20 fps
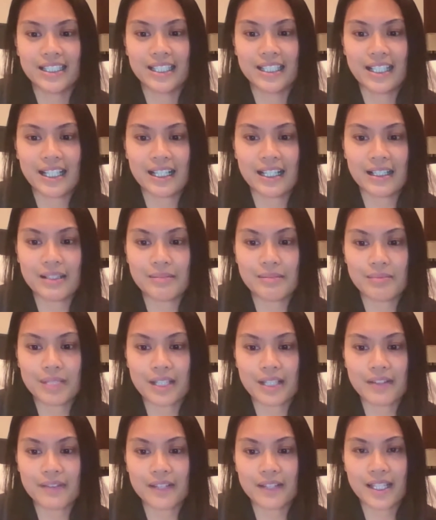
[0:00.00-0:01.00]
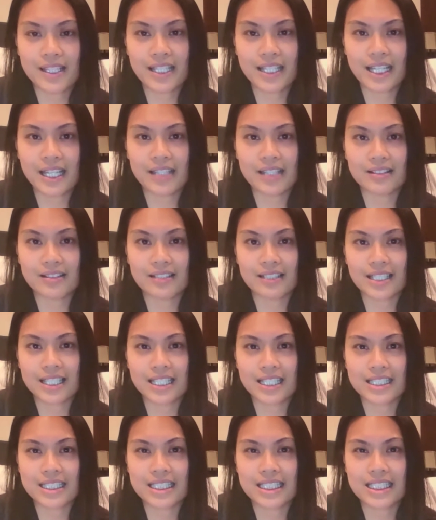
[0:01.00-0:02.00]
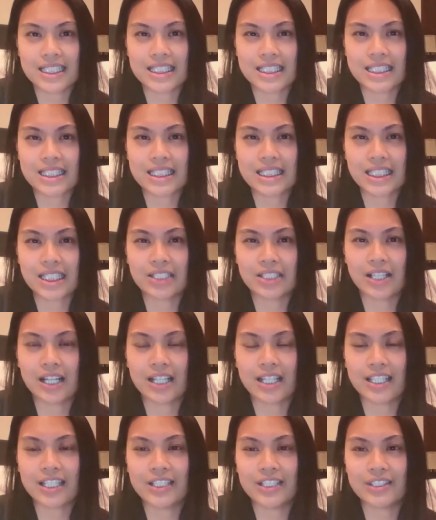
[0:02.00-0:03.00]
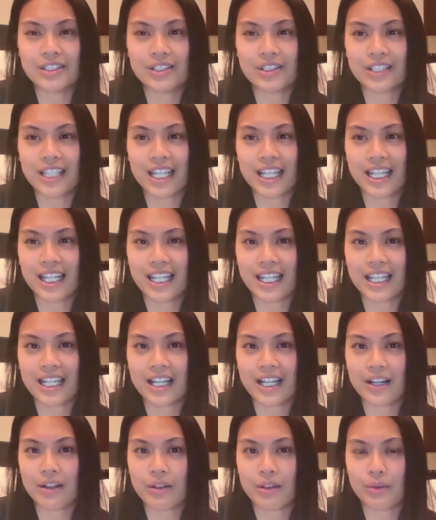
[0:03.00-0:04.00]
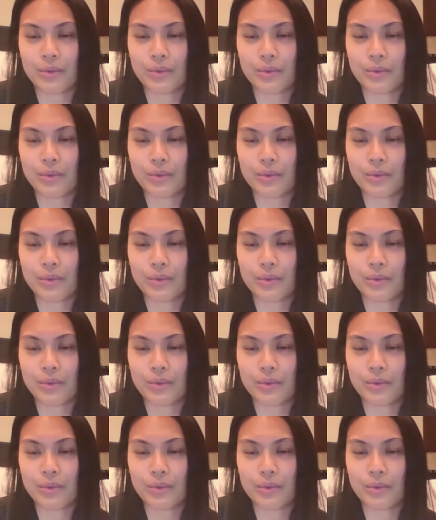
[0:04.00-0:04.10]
I find that it's a lot easier getting it out of the way